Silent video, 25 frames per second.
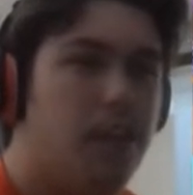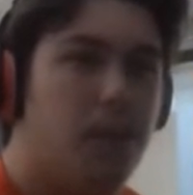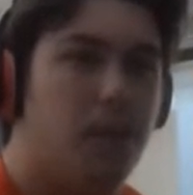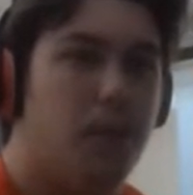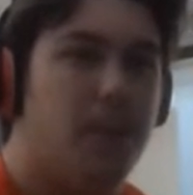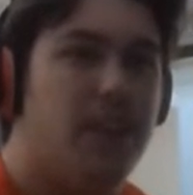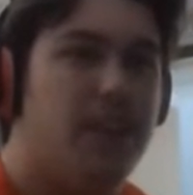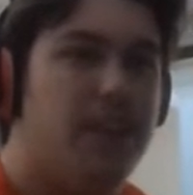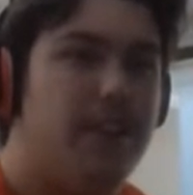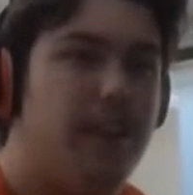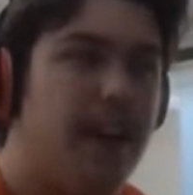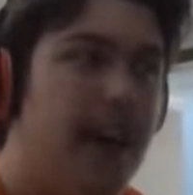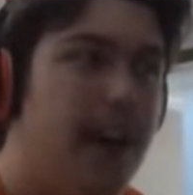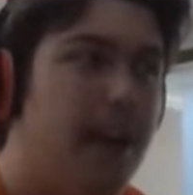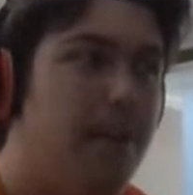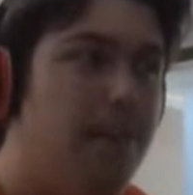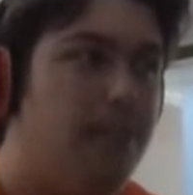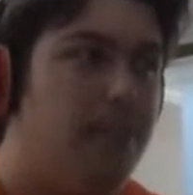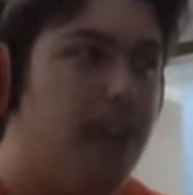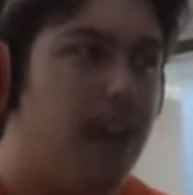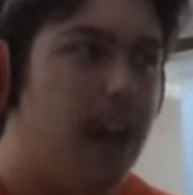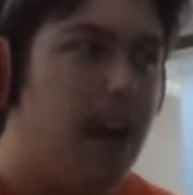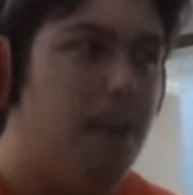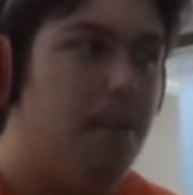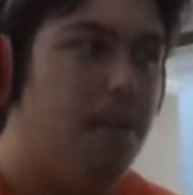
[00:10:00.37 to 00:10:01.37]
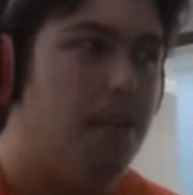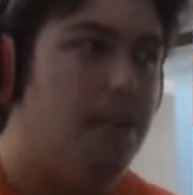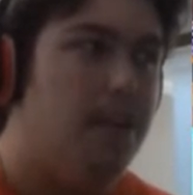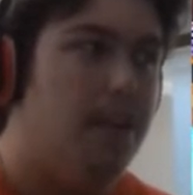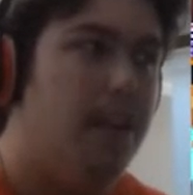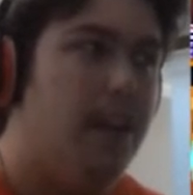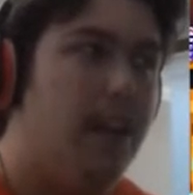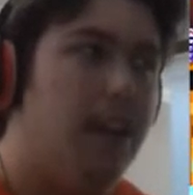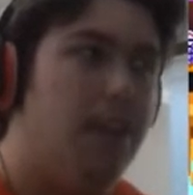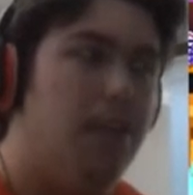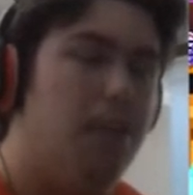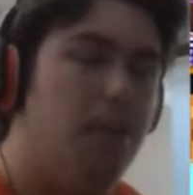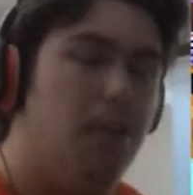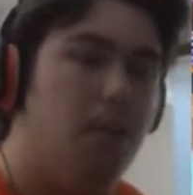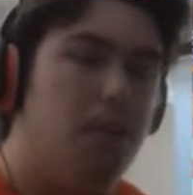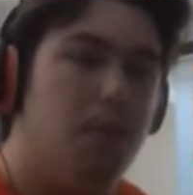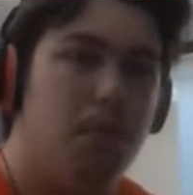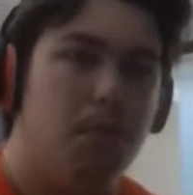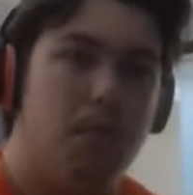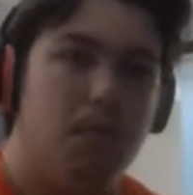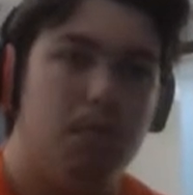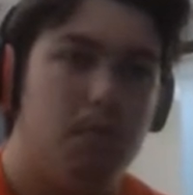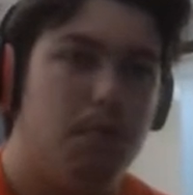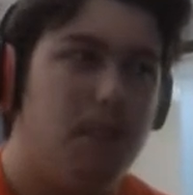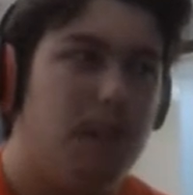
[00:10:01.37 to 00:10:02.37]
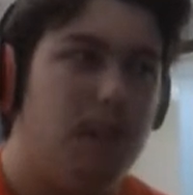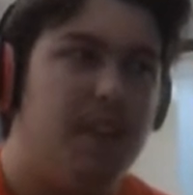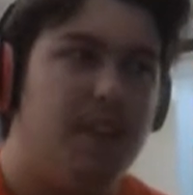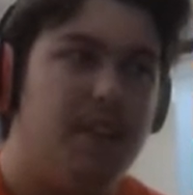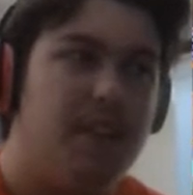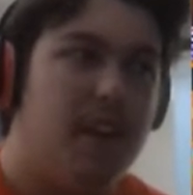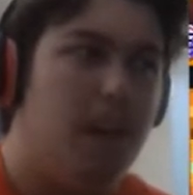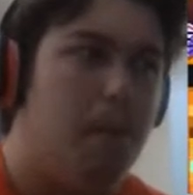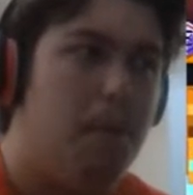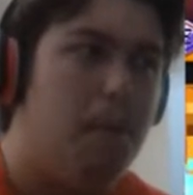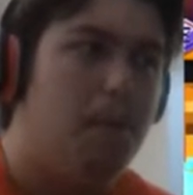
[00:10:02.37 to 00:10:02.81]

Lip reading: 3 times damage, and they do less damage